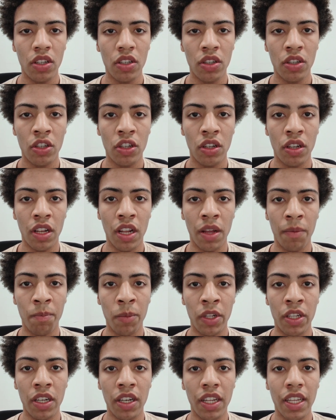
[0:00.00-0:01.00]
So,
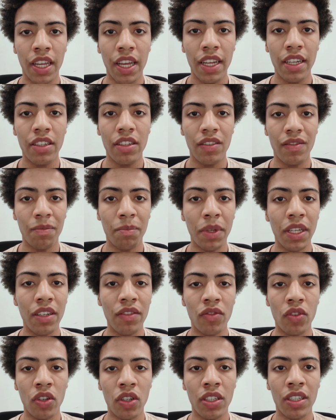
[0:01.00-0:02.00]
but the negation of B,
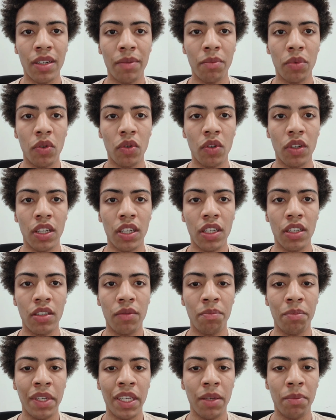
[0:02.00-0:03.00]
for example, is
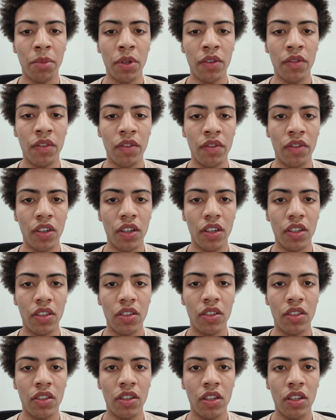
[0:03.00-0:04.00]
B but
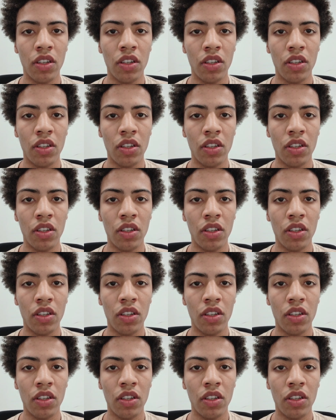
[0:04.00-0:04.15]
reversed.